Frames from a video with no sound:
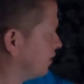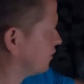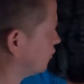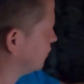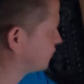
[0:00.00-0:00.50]

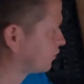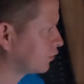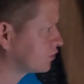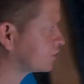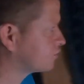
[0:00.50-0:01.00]
Look at all these
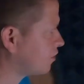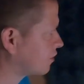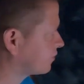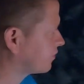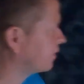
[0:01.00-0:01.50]
gorgeous
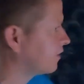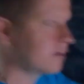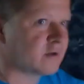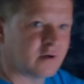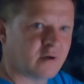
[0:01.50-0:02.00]
rugs.
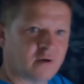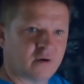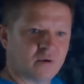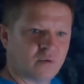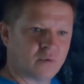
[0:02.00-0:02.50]

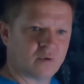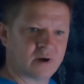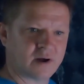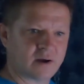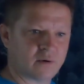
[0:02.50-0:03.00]

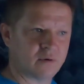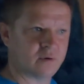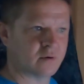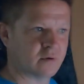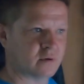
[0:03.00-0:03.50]
Wow.
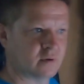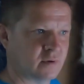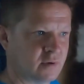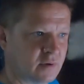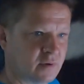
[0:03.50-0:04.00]

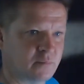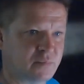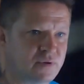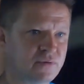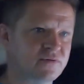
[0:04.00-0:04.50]

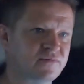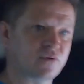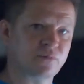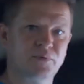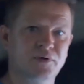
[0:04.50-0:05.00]

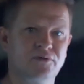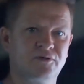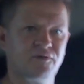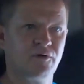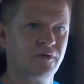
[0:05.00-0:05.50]
Beautiful,
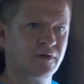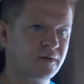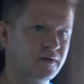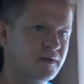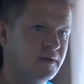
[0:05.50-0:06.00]
beautiful.
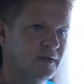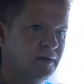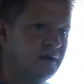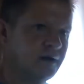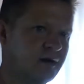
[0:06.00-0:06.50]

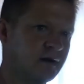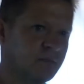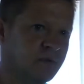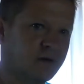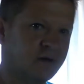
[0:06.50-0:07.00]

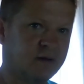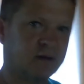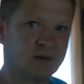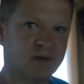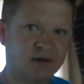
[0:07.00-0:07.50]
Um,
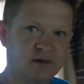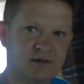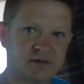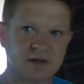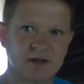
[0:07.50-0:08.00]

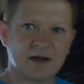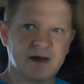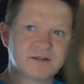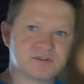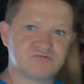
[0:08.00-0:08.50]
so
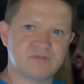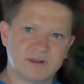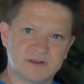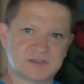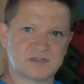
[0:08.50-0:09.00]
yeah, it's
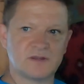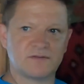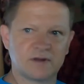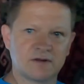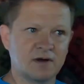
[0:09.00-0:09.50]
really
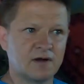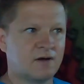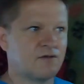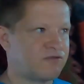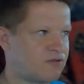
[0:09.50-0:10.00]
deceiving.
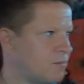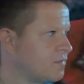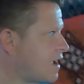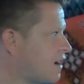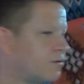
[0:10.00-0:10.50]
From
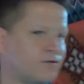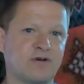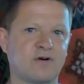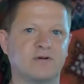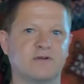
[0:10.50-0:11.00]
the
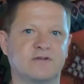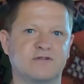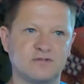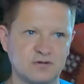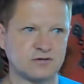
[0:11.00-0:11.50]
outside,
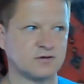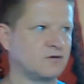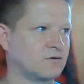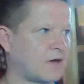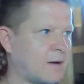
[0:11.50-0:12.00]
it doesn't
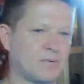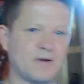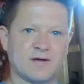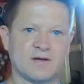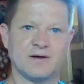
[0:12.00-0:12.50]
look that
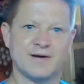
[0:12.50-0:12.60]
big.